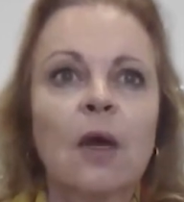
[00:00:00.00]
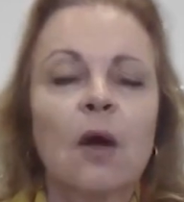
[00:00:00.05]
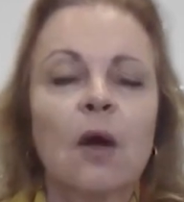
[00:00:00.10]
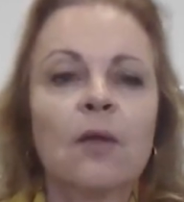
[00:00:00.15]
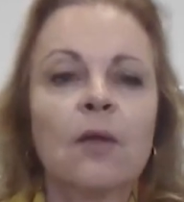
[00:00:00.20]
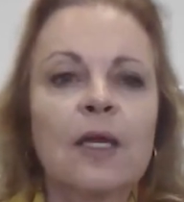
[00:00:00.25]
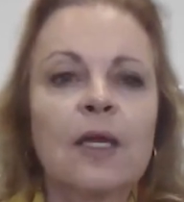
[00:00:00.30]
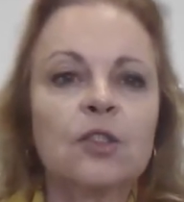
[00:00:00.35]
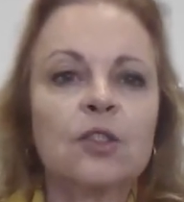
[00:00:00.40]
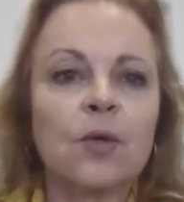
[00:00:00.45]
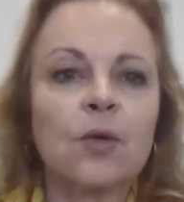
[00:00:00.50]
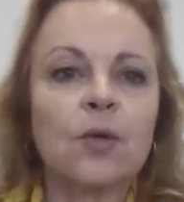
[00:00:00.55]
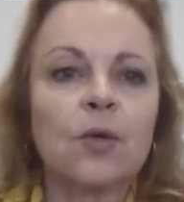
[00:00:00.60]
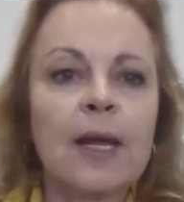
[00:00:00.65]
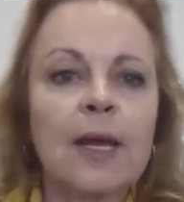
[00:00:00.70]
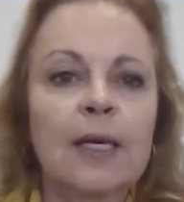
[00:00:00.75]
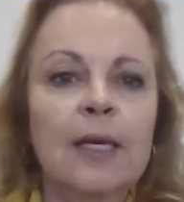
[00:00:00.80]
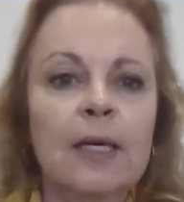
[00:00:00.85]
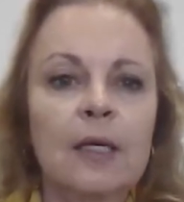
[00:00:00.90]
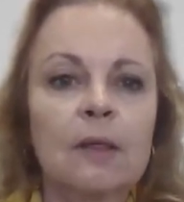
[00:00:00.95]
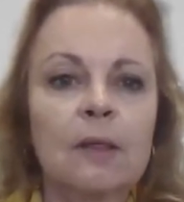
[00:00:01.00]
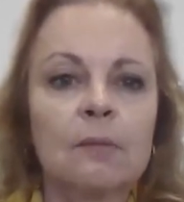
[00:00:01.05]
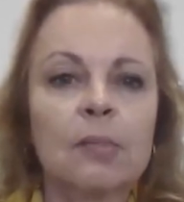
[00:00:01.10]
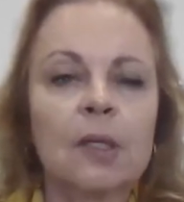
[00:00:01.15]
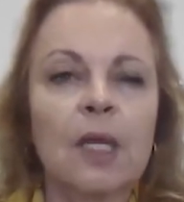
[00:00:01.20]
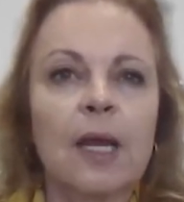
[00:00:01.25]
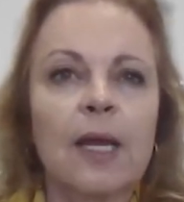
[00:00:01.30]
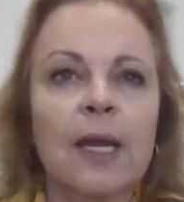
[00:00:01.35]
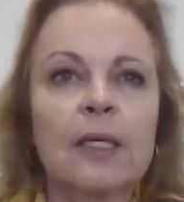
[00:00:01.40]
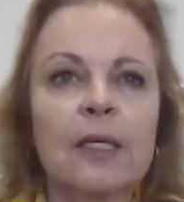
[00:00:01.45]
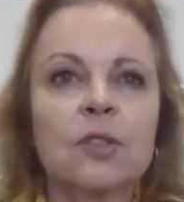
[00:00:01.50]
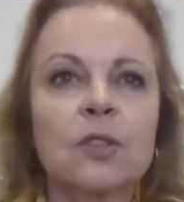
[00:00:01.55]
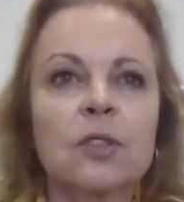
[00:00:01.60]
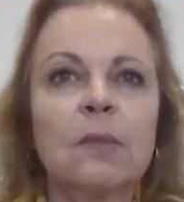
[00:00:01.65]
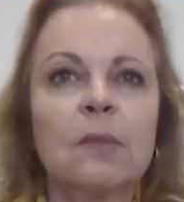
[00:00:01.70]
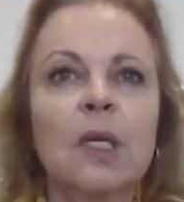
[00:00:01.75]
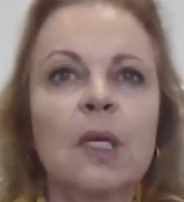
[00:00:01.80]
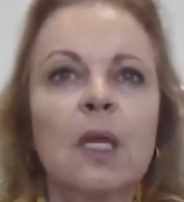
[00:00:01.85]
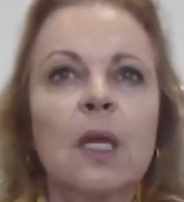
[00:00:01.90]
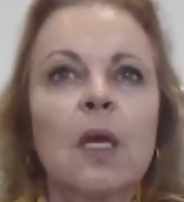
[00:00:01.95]
Are they tracking compliance?
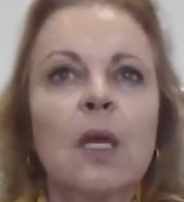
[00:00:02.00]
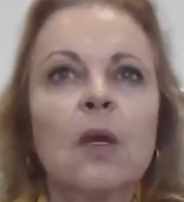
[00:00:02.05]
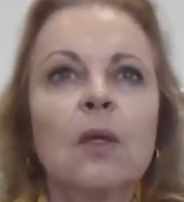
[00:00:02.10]
I mean,